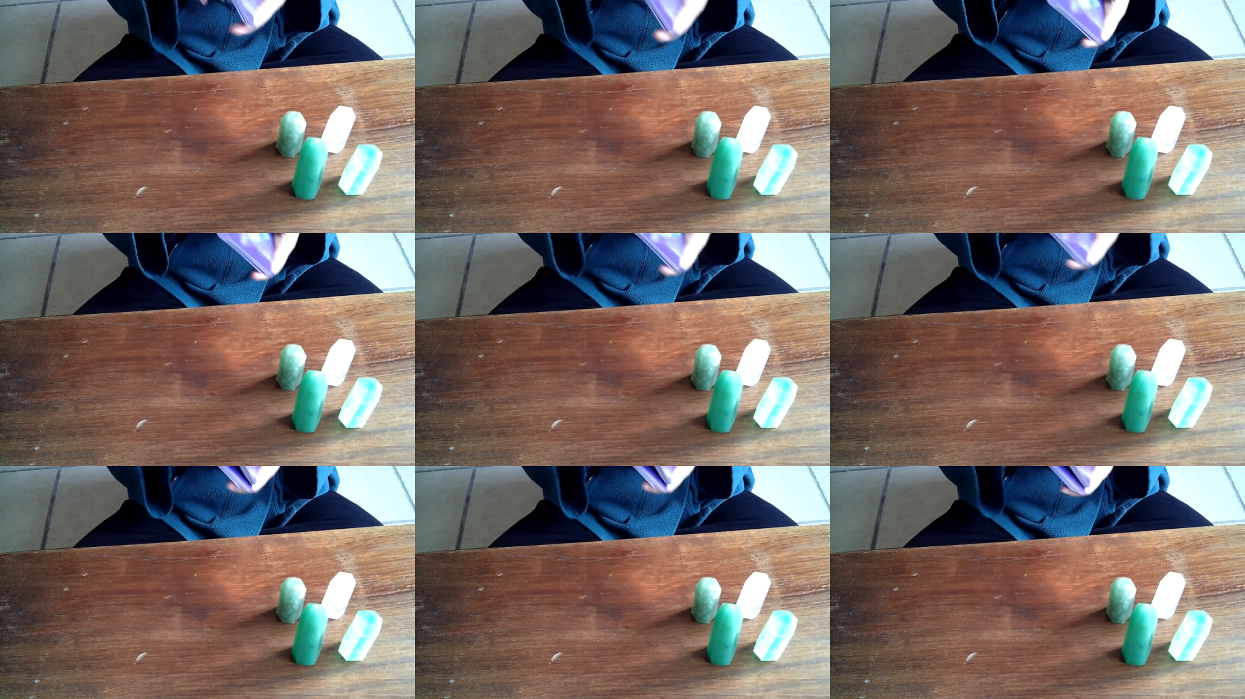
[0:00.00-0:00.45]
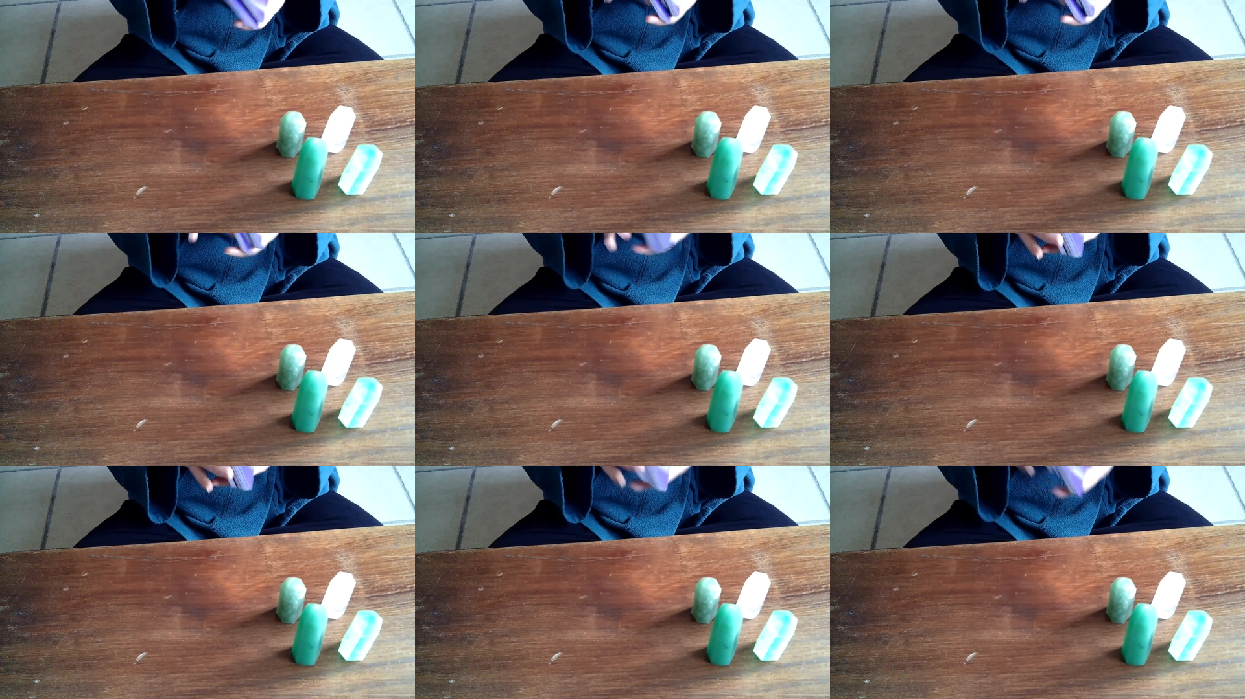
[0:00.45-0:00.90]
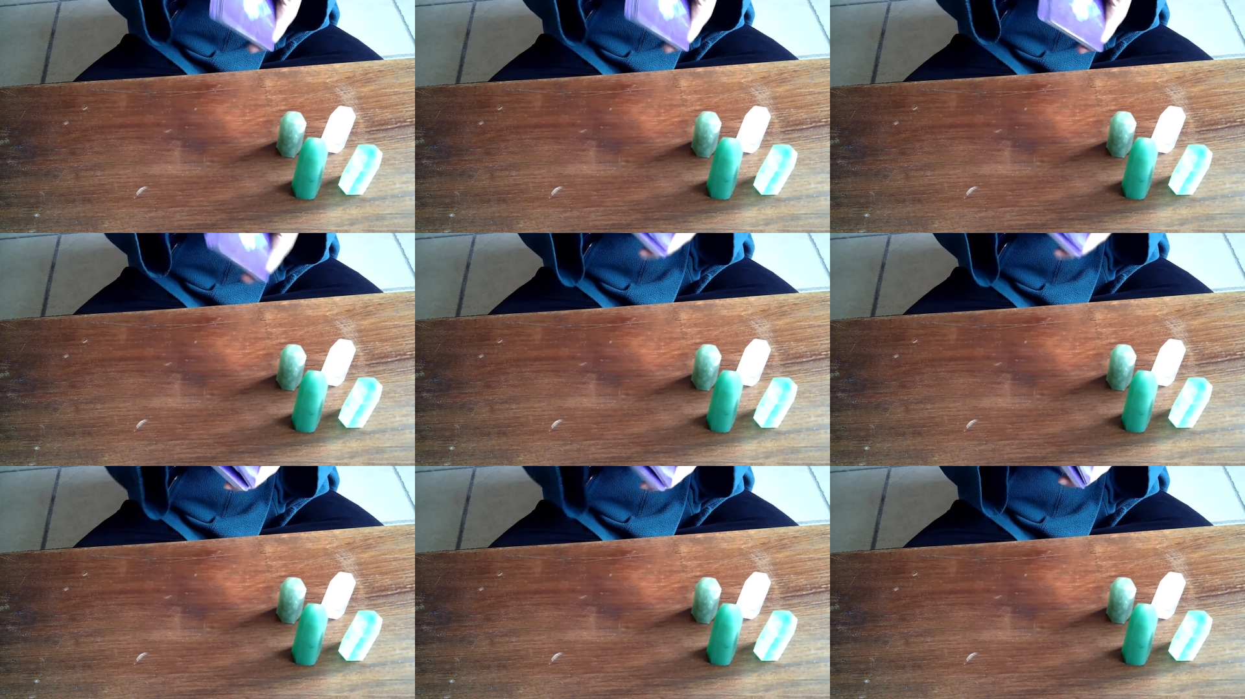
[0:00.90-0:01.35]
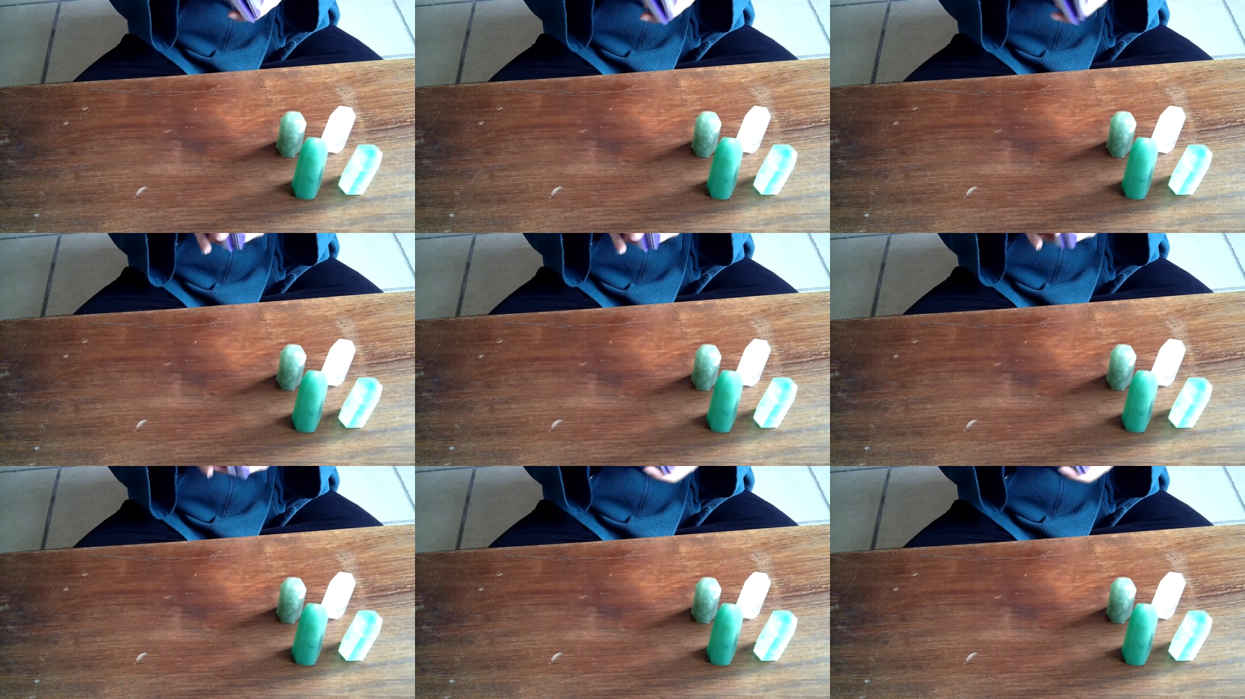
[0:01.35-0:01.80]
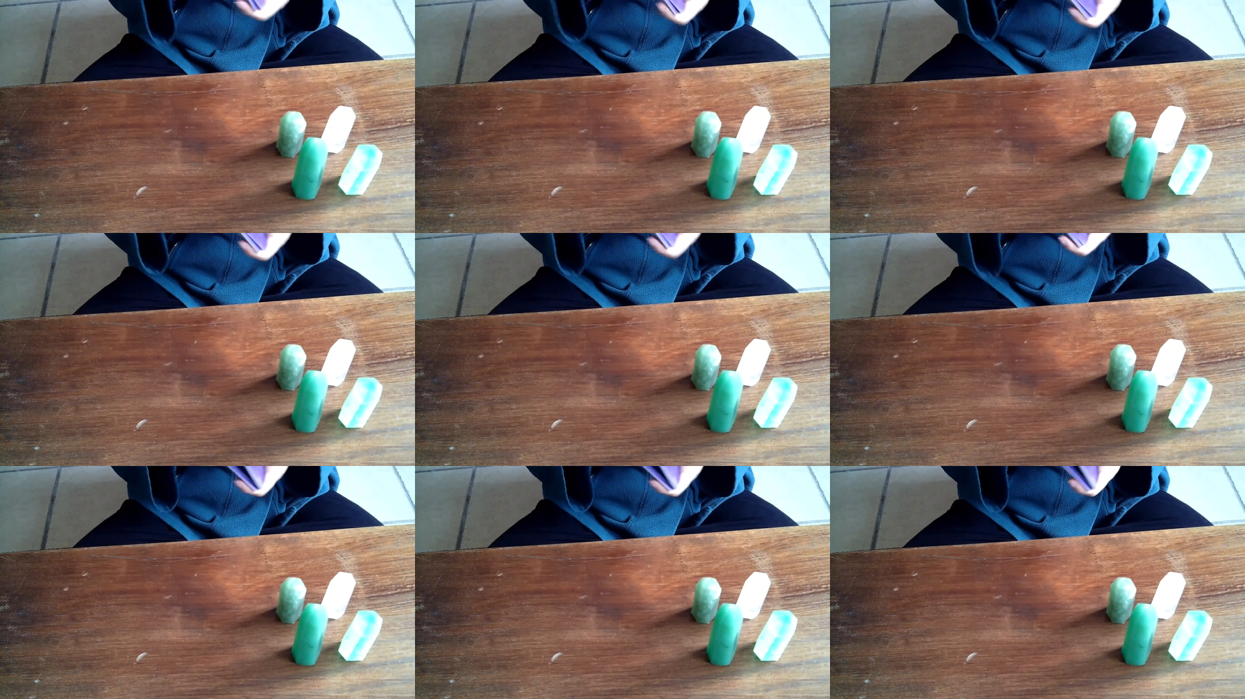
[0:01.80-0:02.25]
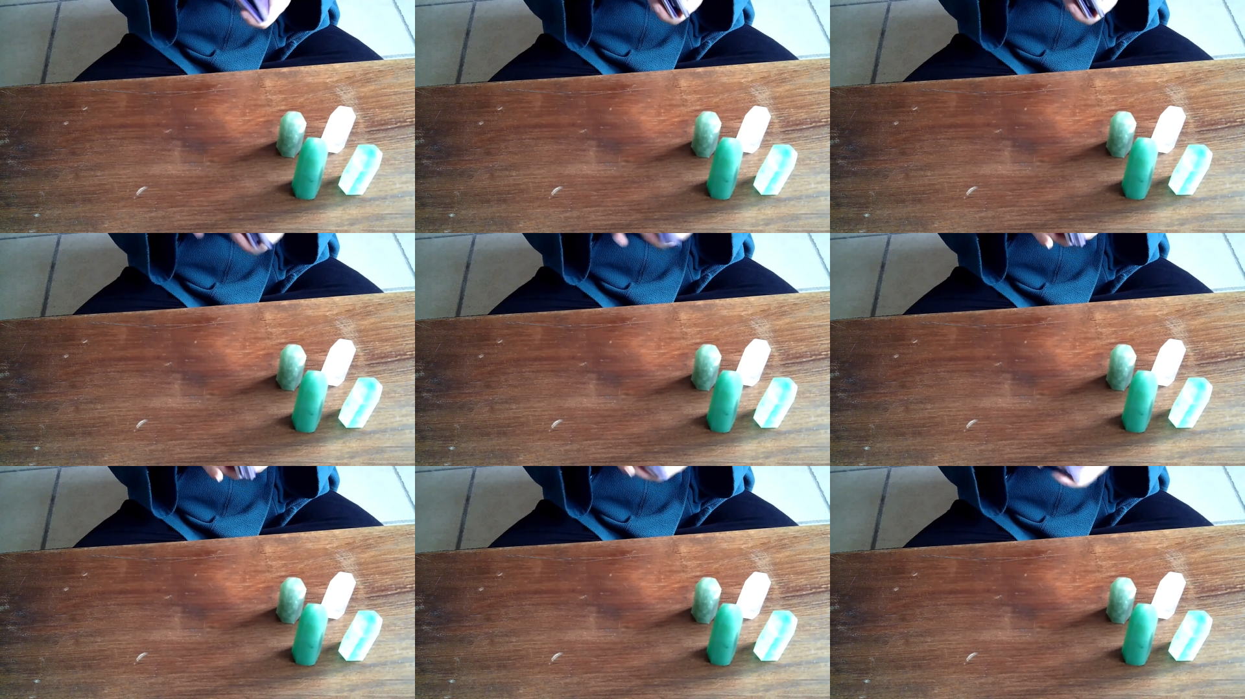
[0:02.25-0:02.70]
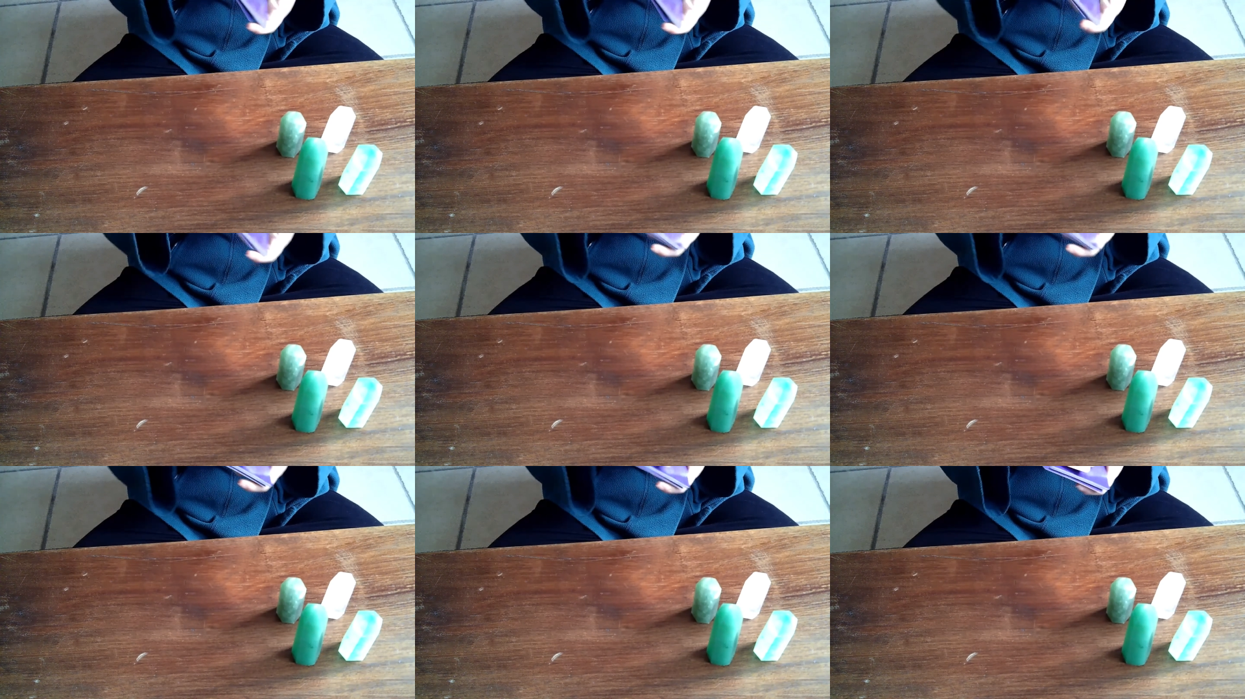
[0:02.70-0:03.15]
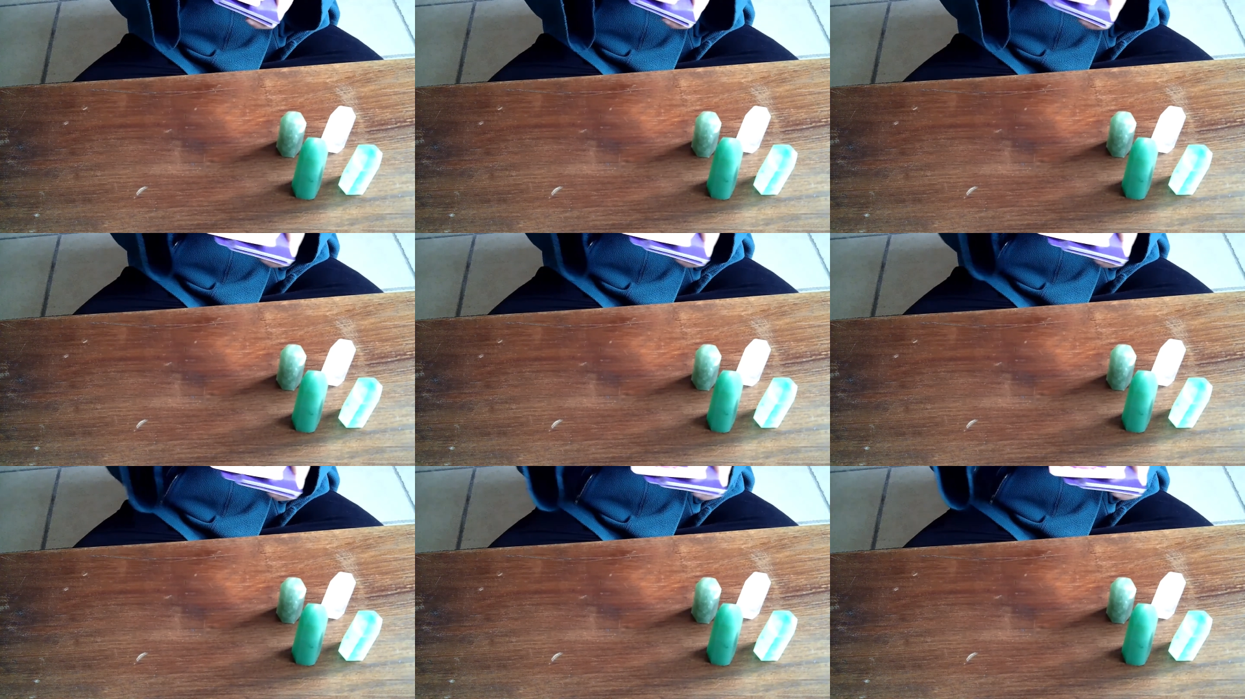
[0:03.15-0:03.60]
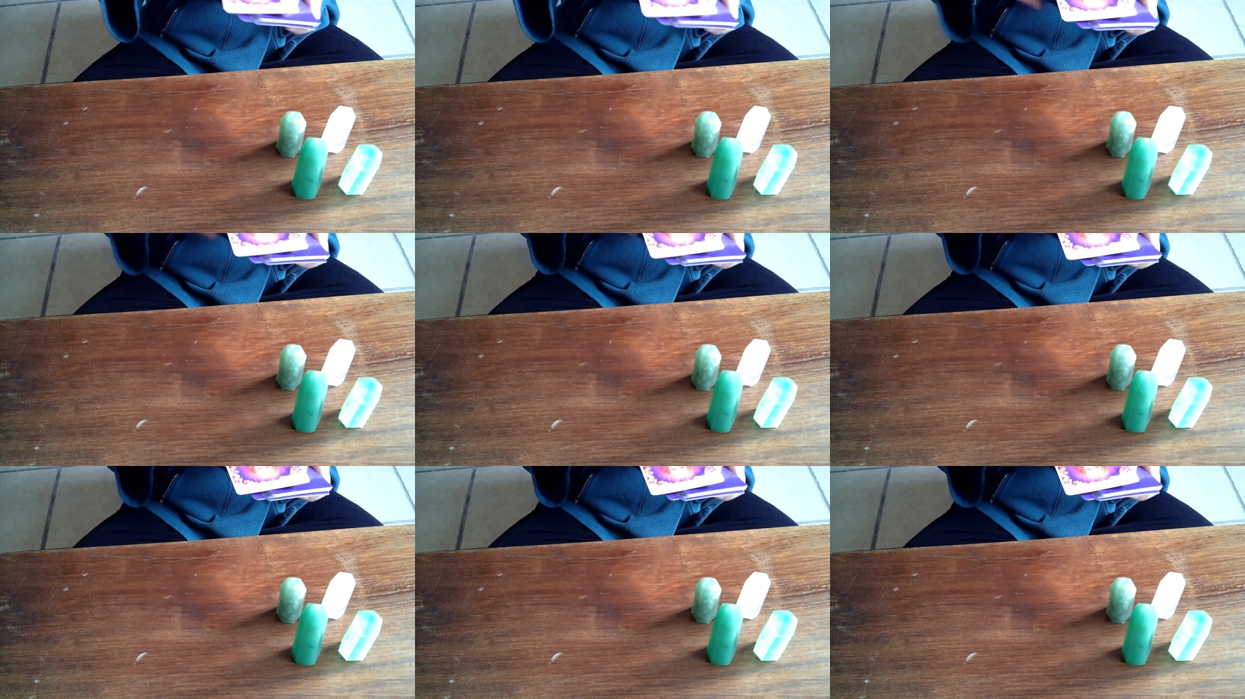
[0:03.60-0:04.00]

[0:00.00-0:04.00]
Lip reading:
No face is visible, so there are no lips to read.